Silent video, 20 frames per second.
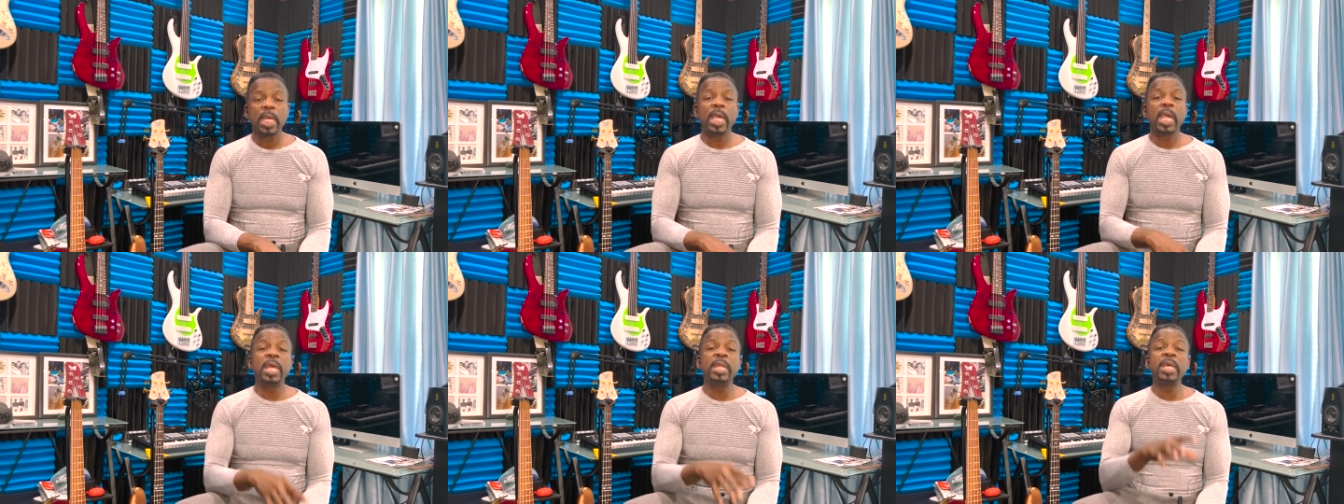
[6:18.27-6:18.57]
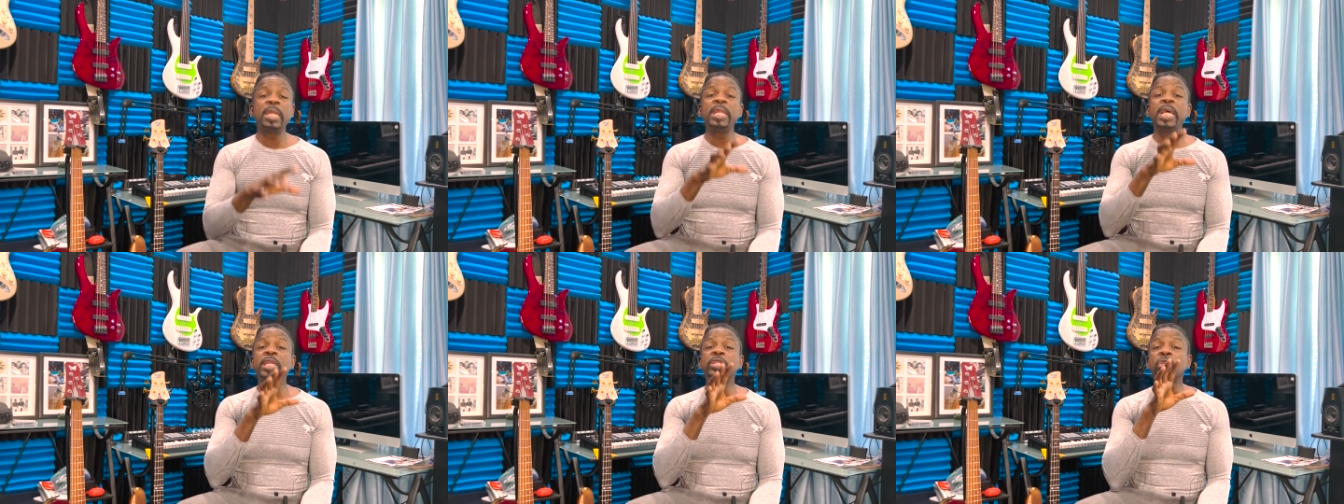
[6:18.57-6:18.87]
And
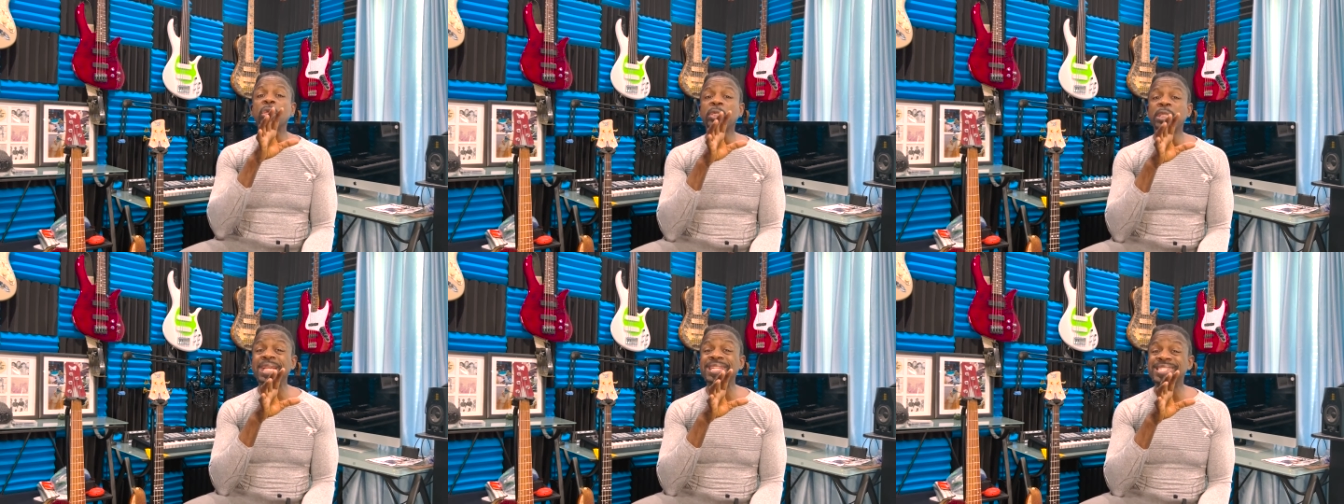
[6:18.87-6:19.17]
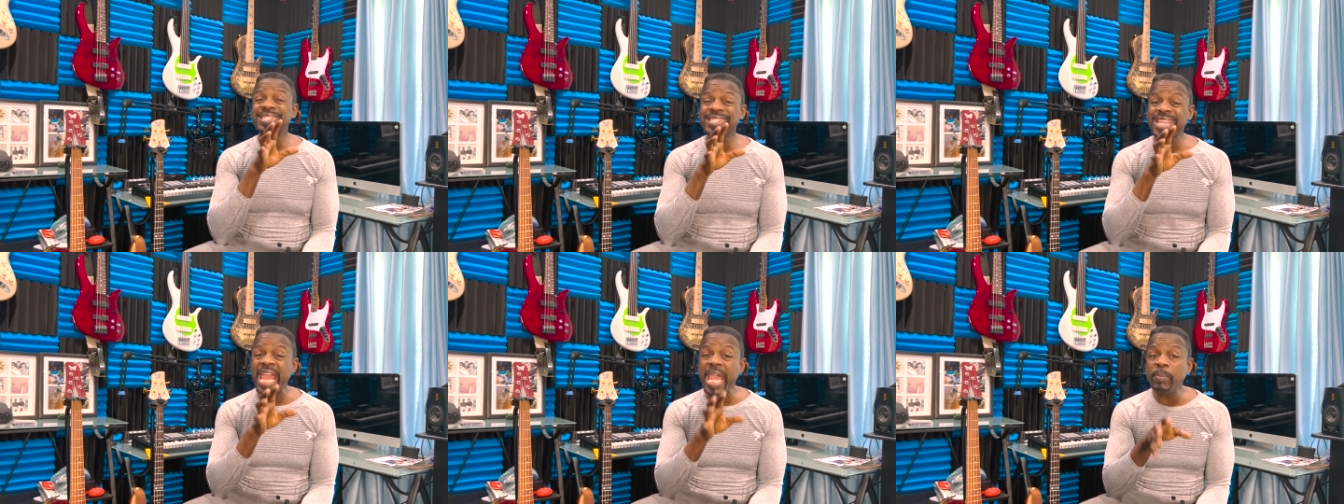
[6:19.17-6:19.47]
then they took that
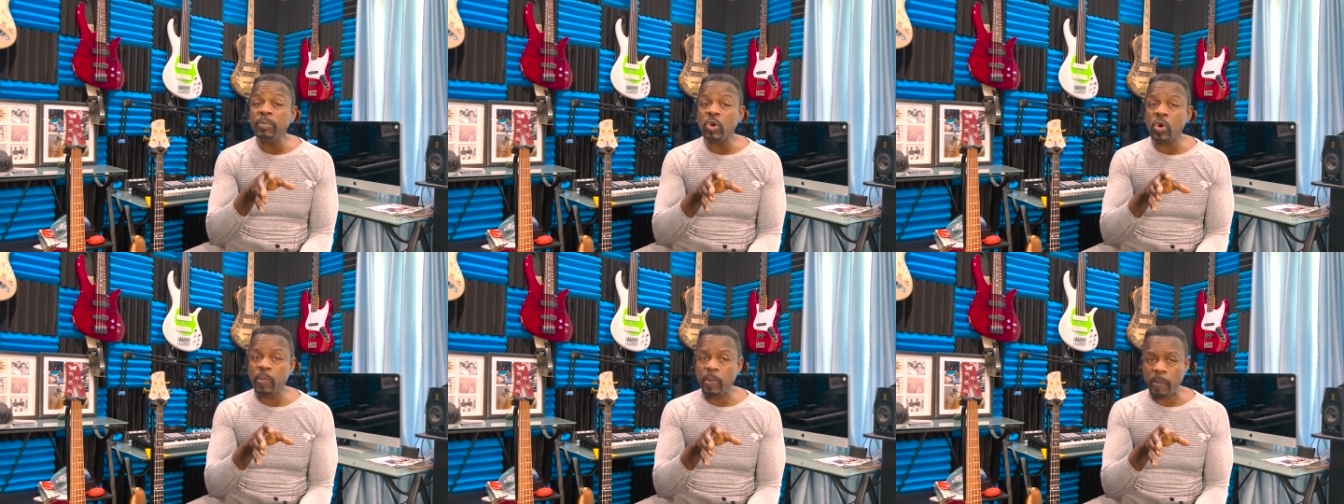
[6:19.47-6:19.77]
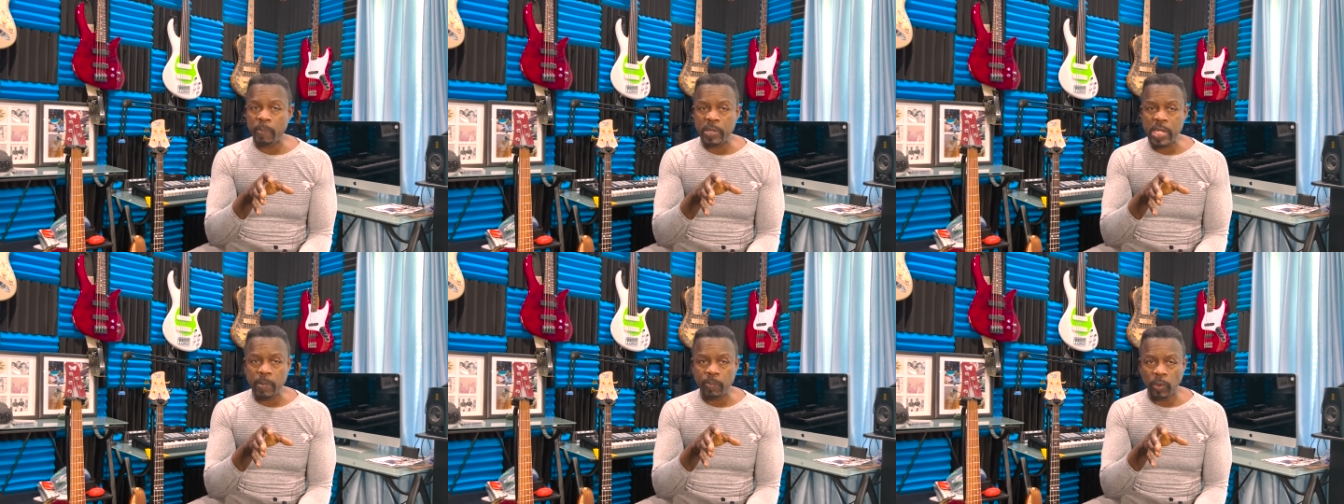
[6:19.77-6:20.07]
same group
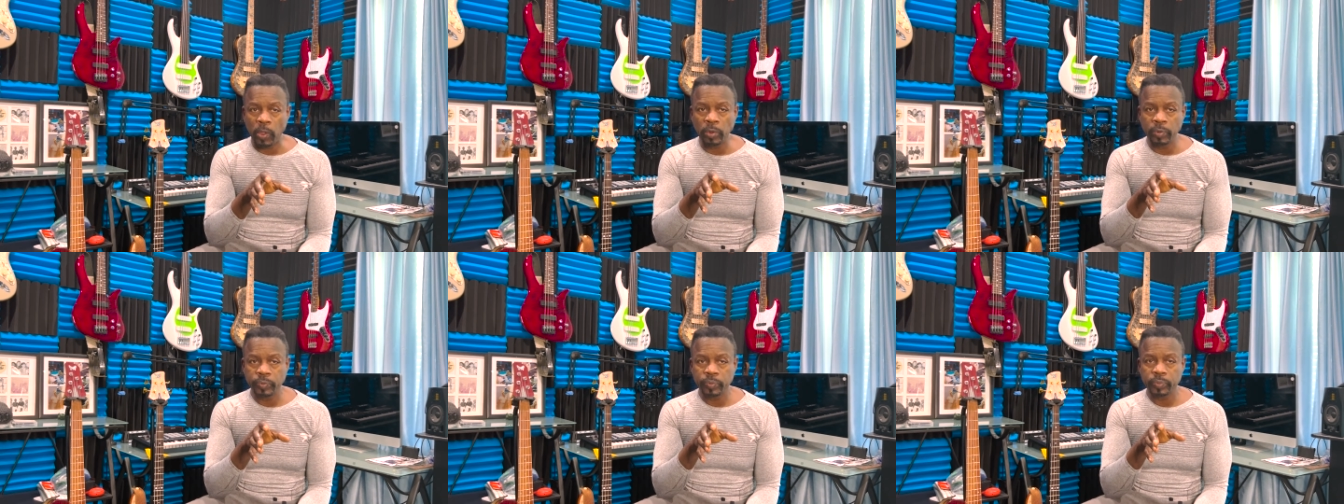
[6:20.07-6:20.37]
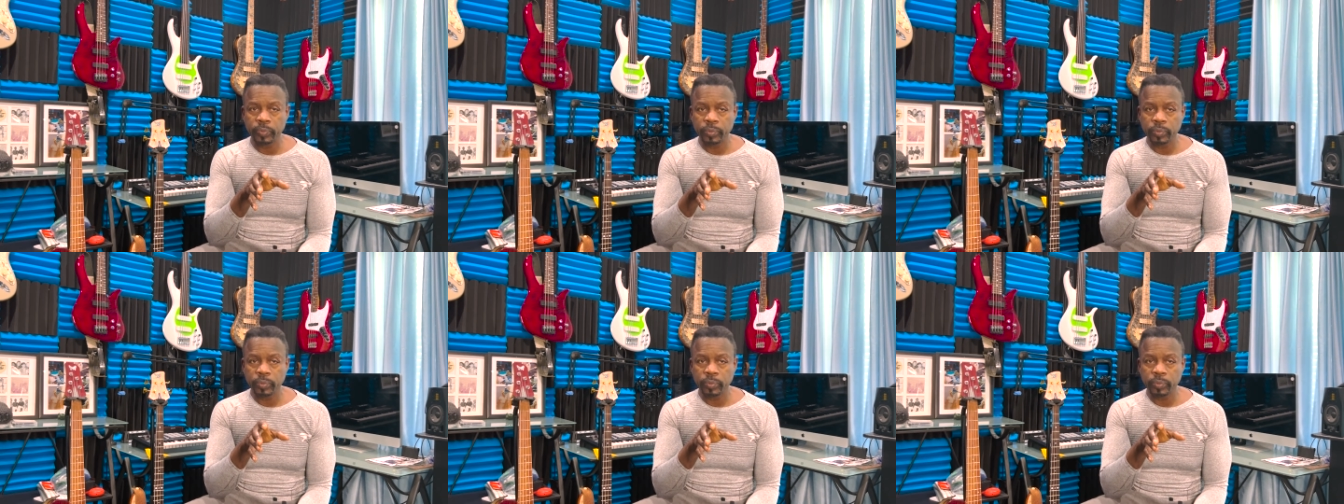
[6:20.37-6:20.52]
of people